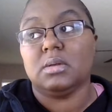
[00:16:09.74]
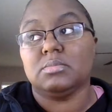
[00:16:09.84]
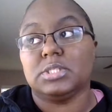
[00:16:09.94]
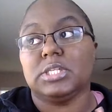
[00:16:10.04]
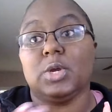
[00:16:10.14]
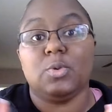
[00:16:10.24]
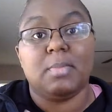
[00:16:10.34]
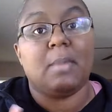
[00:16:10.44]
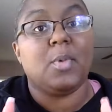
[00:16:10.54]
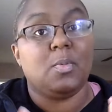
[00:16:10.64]
slowed
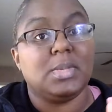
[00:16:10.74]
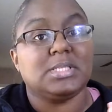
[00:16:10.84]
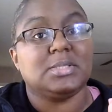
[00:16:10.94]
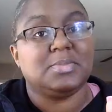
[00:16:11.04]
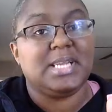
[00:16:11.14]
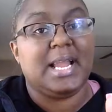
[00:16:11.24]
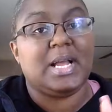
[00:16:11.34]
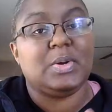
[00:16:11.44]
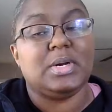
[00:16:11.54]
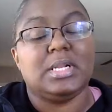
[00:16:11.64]
my momentum
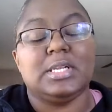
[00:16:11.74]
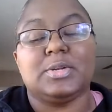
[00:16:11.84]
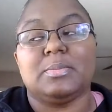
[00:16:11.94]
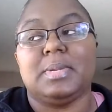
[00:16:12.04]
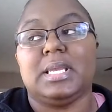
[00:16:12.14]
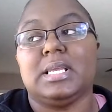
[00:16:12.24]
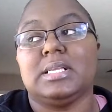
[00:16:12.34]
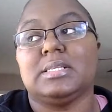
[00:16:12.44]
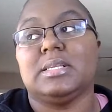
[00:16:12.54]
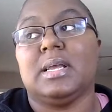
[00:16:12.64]
down a little bit.
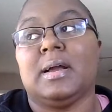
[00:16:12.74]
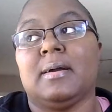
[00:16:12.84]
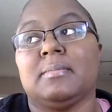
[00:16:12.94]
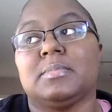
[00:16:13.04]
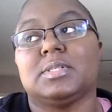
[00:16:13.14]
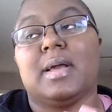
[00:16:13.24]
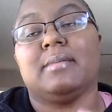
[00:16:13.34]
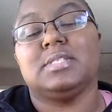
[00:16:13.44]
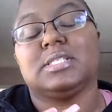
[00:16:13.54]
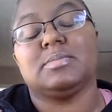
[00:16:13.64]
So
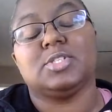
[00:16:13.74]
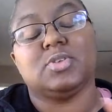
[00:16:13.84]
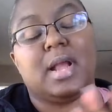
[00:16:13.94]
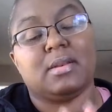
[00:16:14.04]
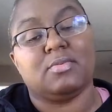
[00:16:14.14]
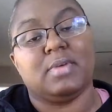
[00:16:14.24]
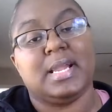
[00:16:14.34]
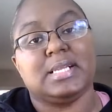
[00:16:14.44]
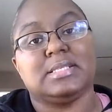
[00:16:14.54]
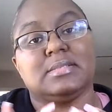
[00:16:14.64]
I've just been trying to
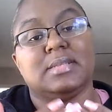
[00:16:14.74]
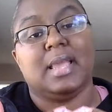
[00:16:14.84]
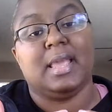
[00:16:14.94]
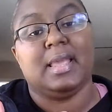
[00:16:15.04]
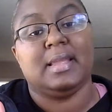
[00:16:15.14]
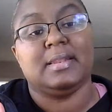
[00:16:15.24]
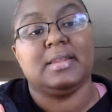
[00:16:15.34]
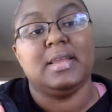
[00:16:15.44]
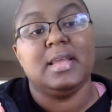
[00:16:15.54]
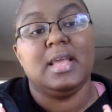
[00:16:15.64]
rest and
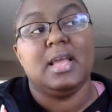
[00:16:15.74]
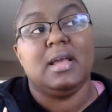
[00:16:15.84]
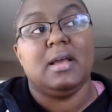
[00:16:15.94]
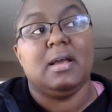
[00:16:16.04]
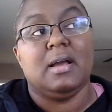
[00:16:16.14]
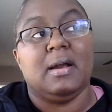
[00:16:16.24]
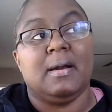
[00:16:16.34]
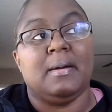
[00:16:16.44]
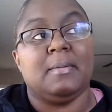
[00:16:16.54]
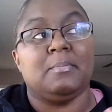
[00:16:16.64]

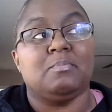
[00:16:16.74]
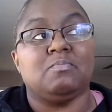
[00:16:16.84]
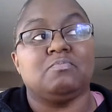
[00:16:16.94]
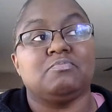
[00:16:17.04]
kind